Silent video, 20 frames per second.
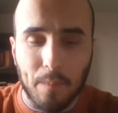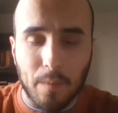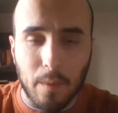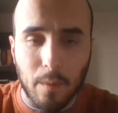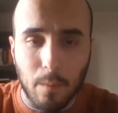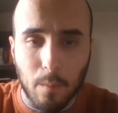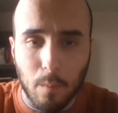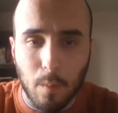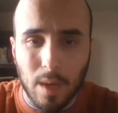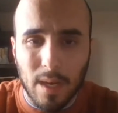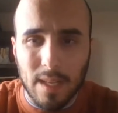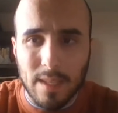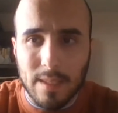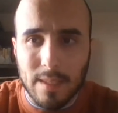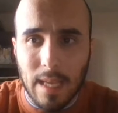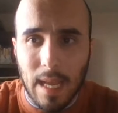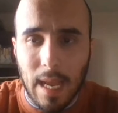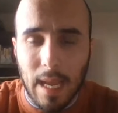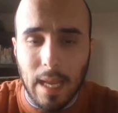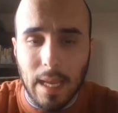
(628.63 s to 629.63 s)
What it's
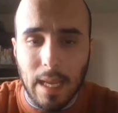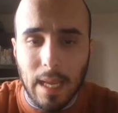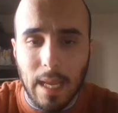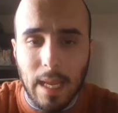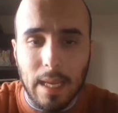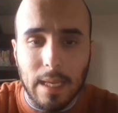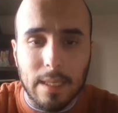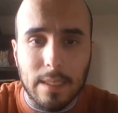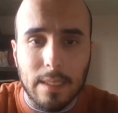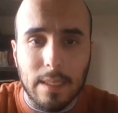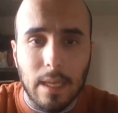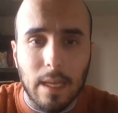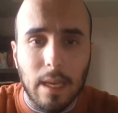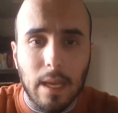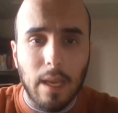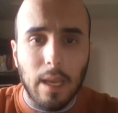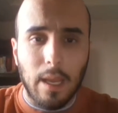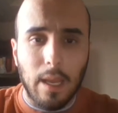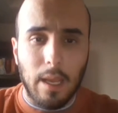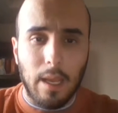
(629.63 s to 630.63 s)
saying is,
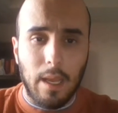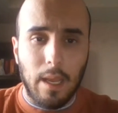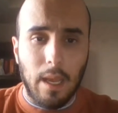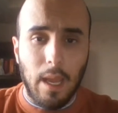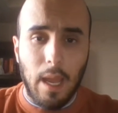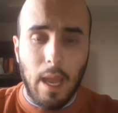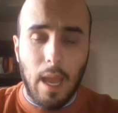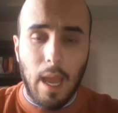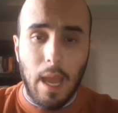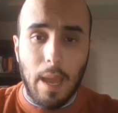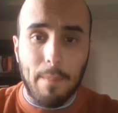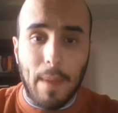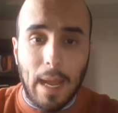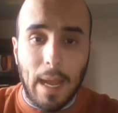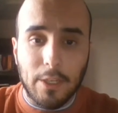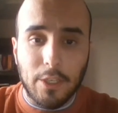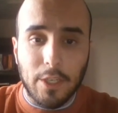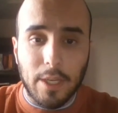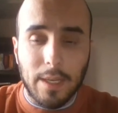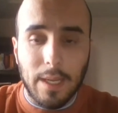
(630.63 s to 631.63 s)

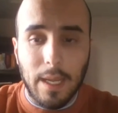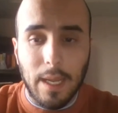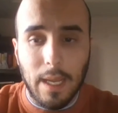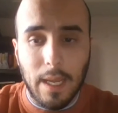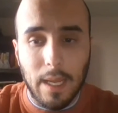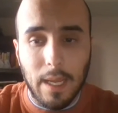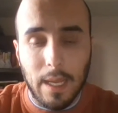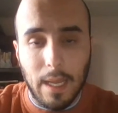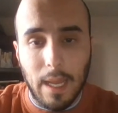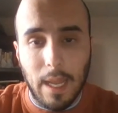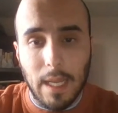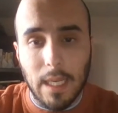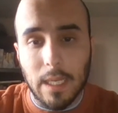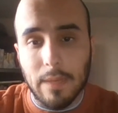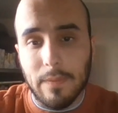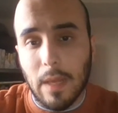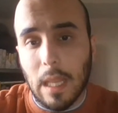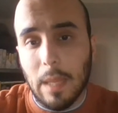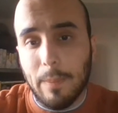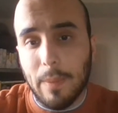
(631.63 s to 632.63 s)
imagine a
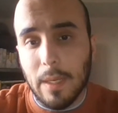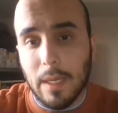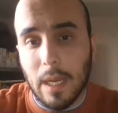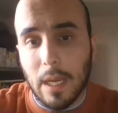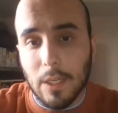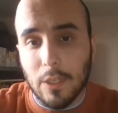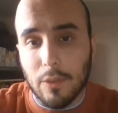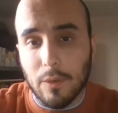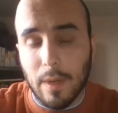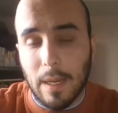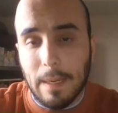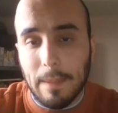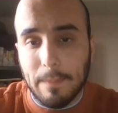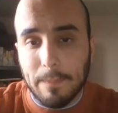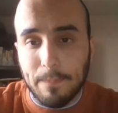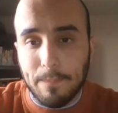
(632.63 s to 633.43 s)
developing country